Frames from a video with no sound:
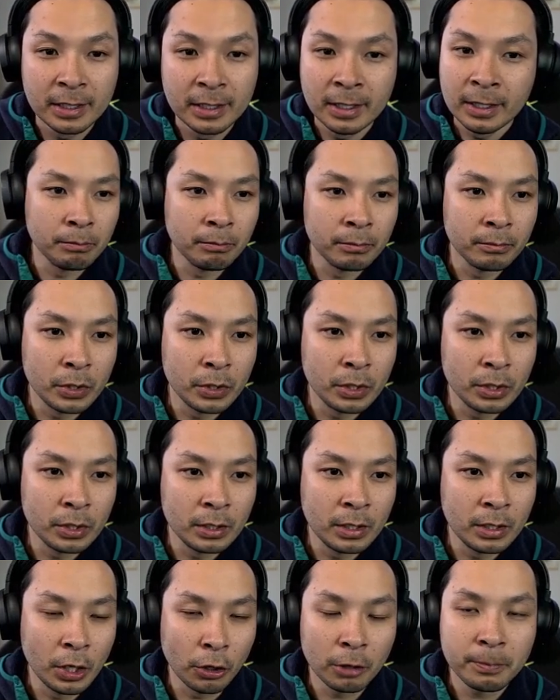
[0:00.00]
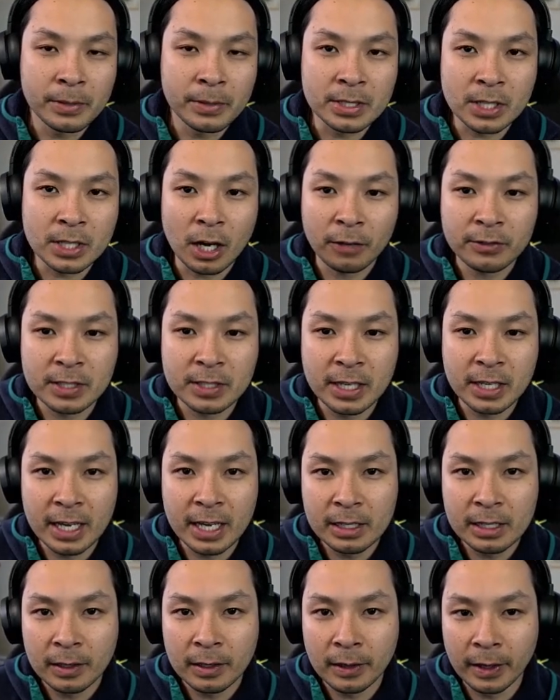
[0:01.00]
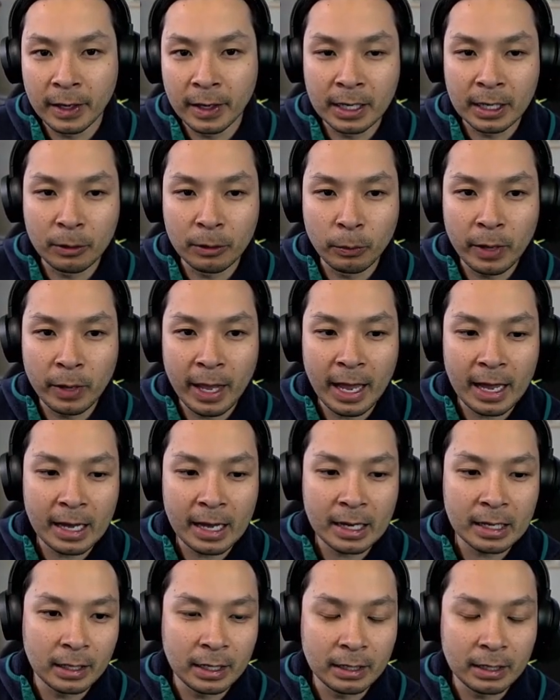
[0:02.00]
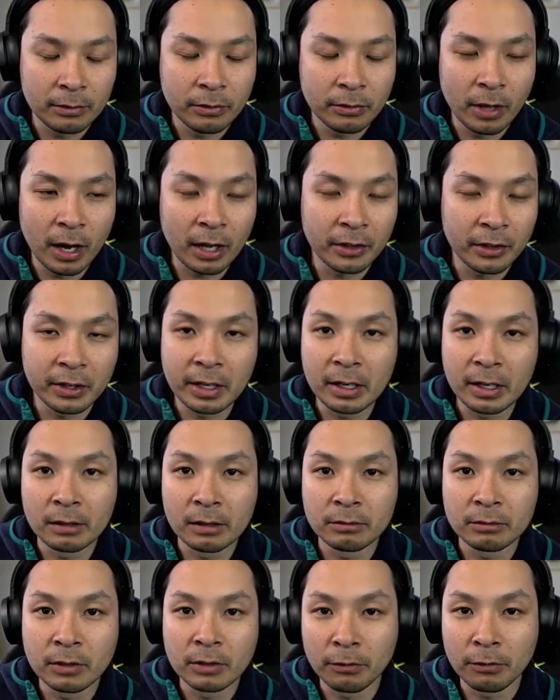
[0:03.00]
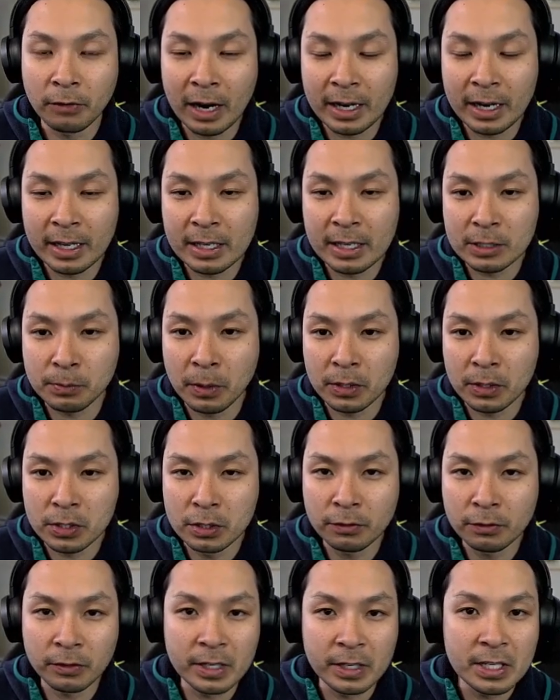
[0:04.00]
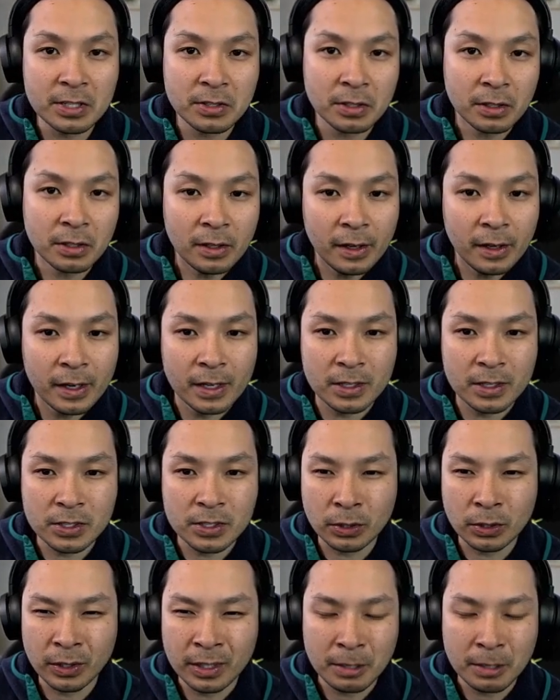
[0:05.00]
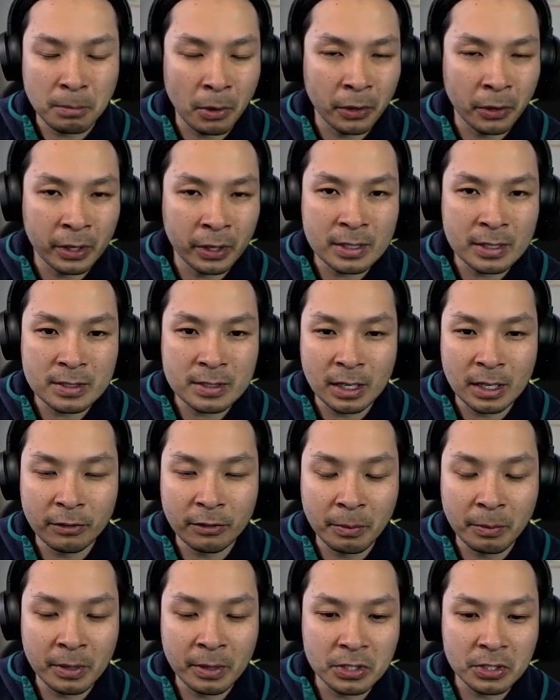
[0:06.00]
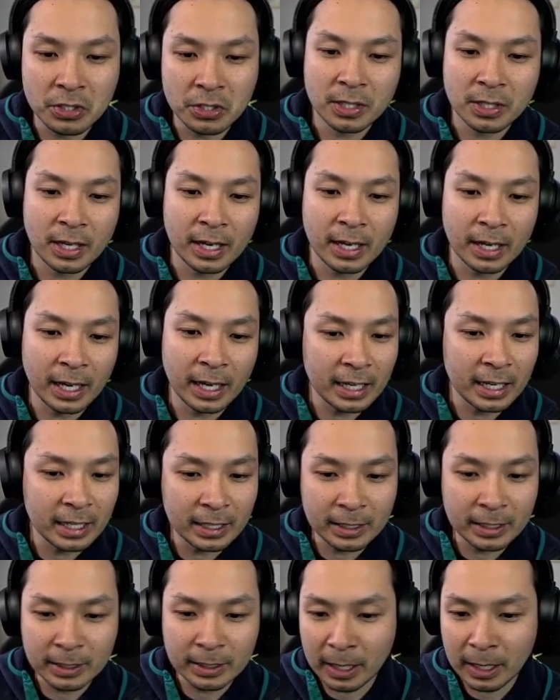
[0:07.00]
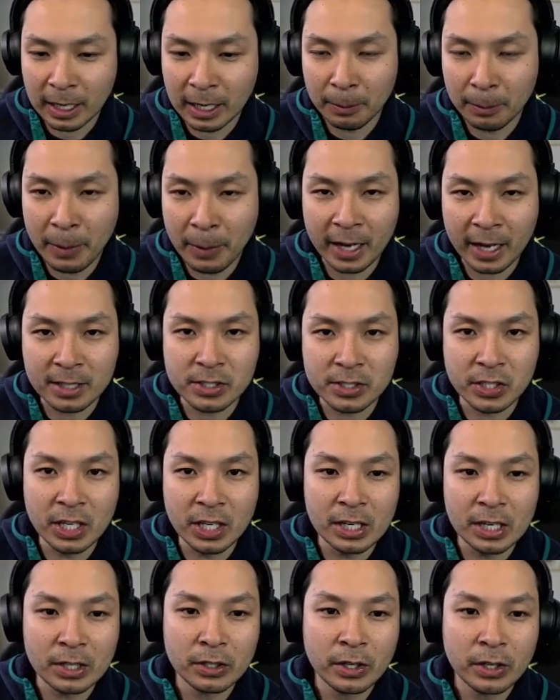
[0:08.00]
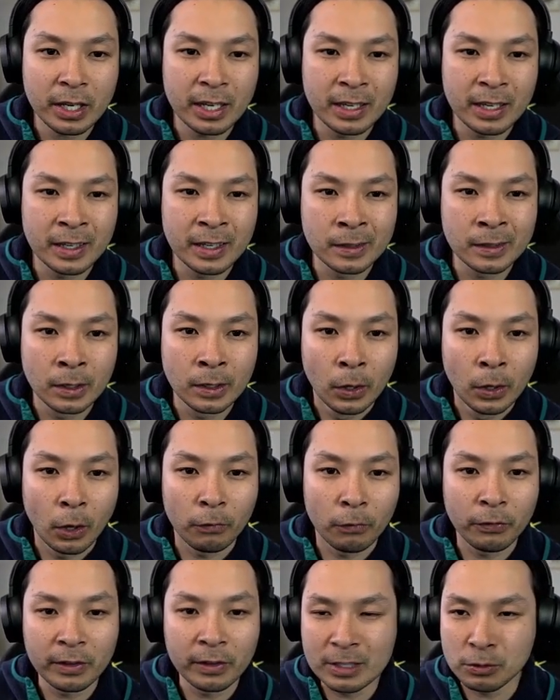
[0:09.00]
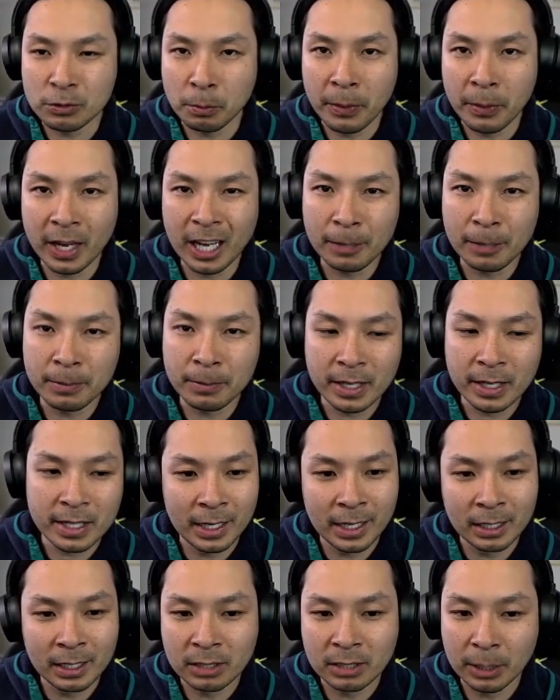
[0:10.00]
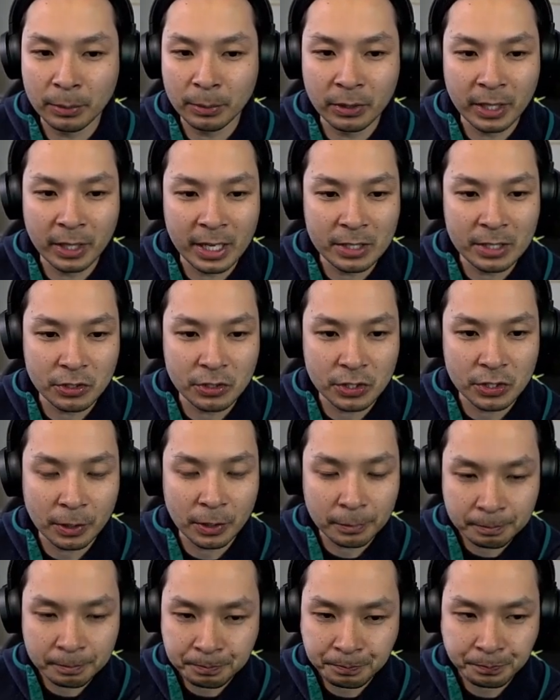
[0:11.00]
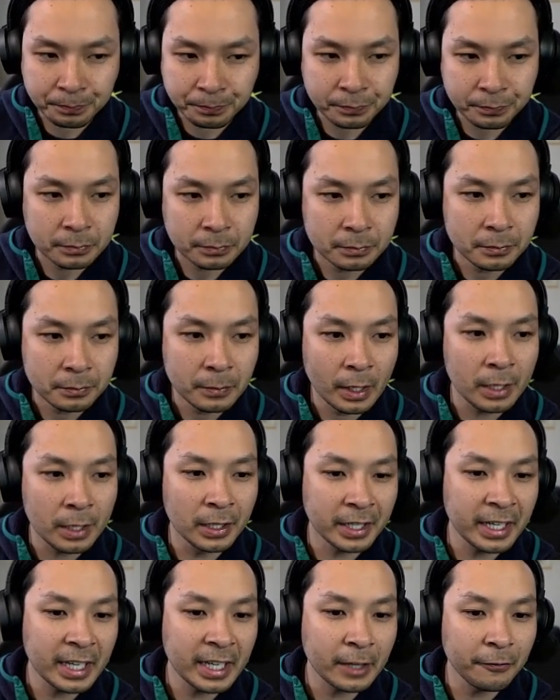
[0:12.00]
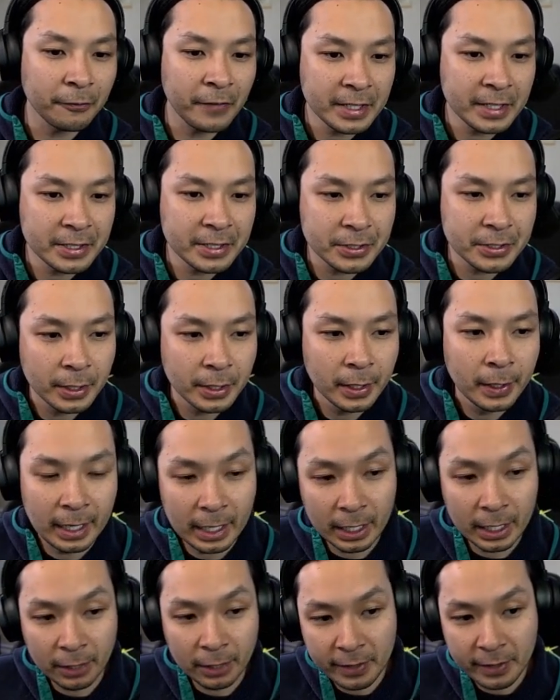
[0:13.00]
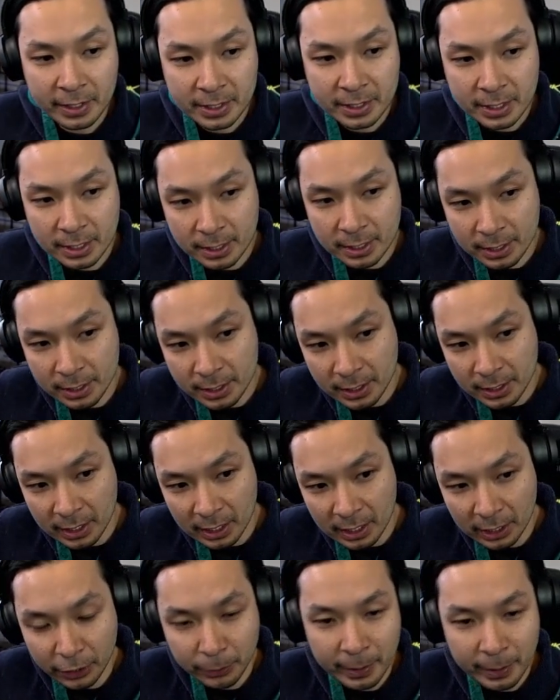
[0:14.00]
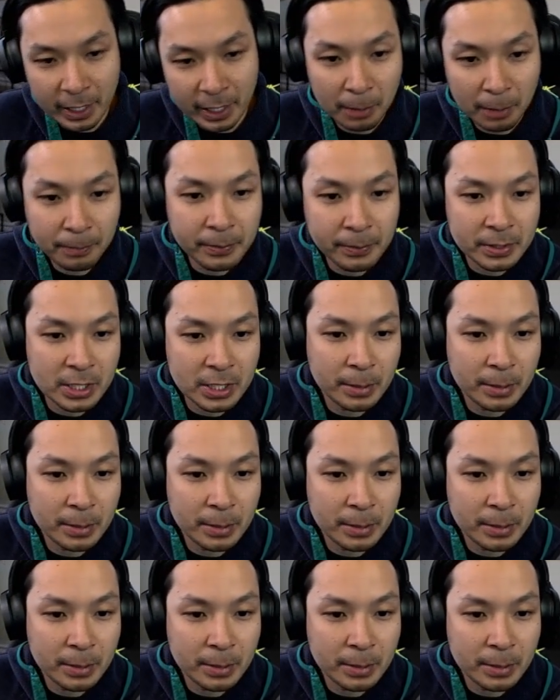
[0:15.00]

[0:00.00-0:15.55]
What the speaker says: Europe is off today, and we had the holiday on Friday as well too for Easter, and so I think markets and everybody's just kind of getting back into gear, and hopefully things will pick up in the next couple of days or so. Looking at the VIX is a little bit up. It's almost